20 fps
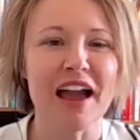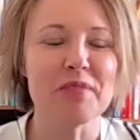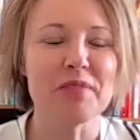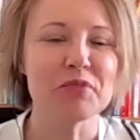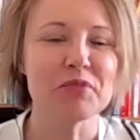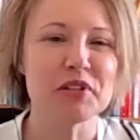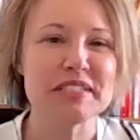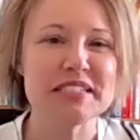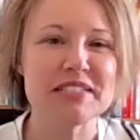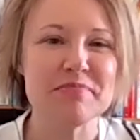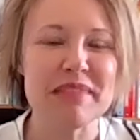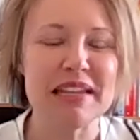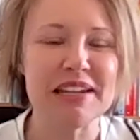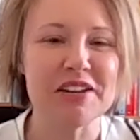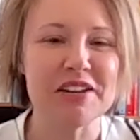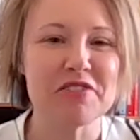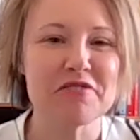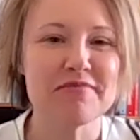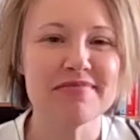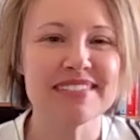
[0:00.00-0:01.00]
I'm Chris
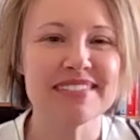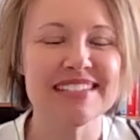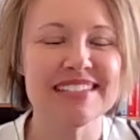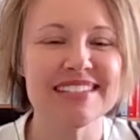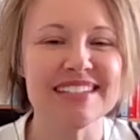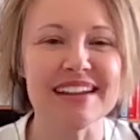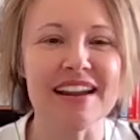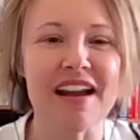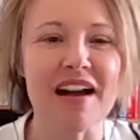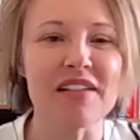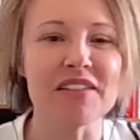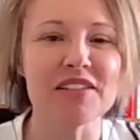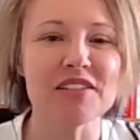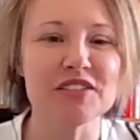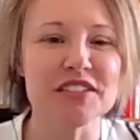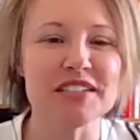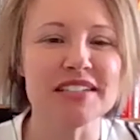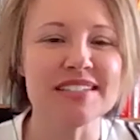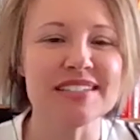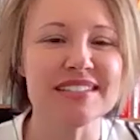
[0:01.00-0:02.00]
Nito,
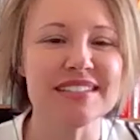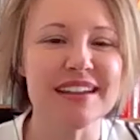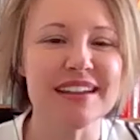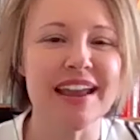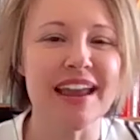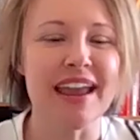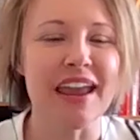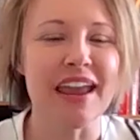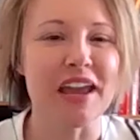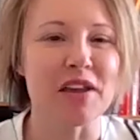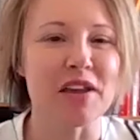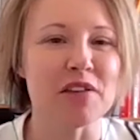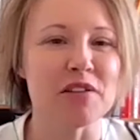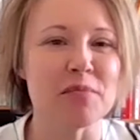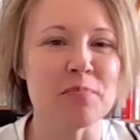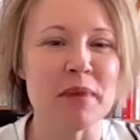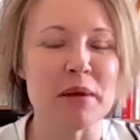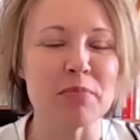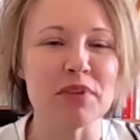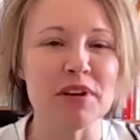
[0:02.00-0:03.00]
psychologist
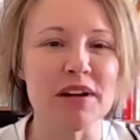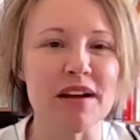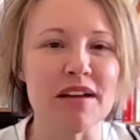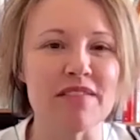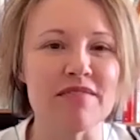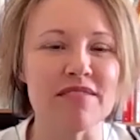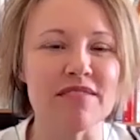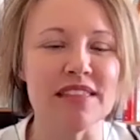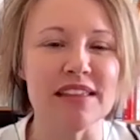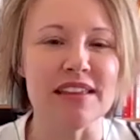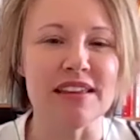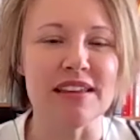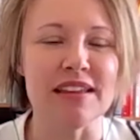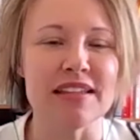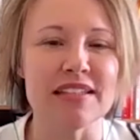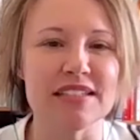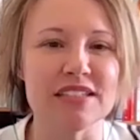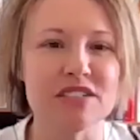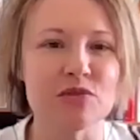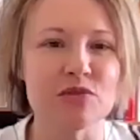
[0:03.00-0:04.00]
and member of the
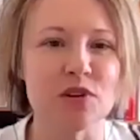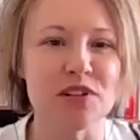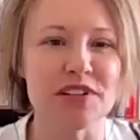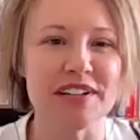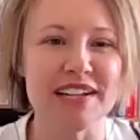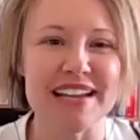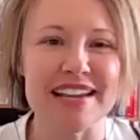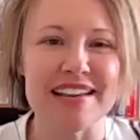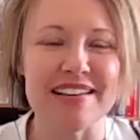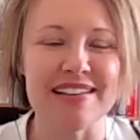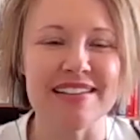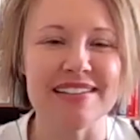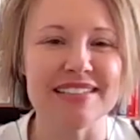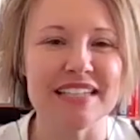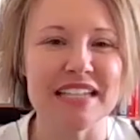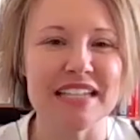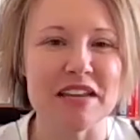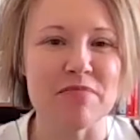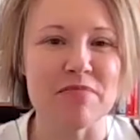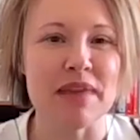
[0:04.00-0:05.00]
disordered eating
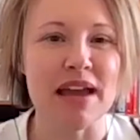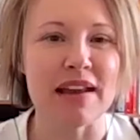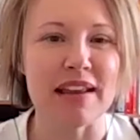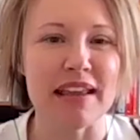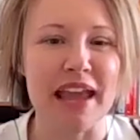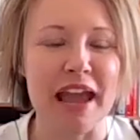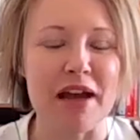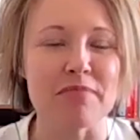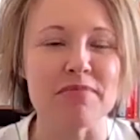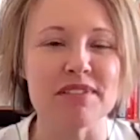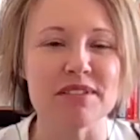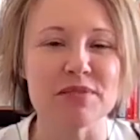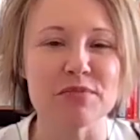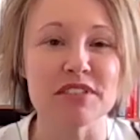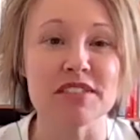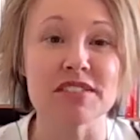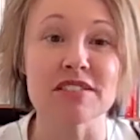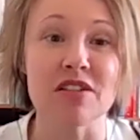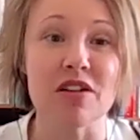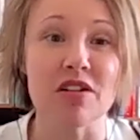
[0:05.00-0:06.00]
team at CAPS,
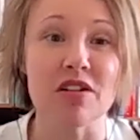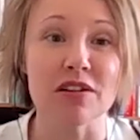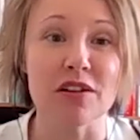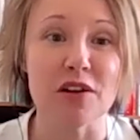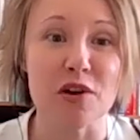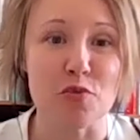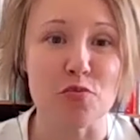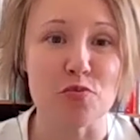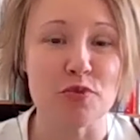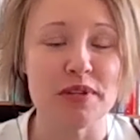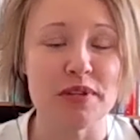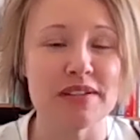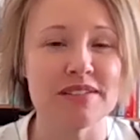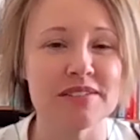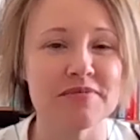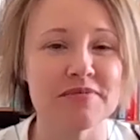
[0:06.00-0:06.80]
which is called COPE.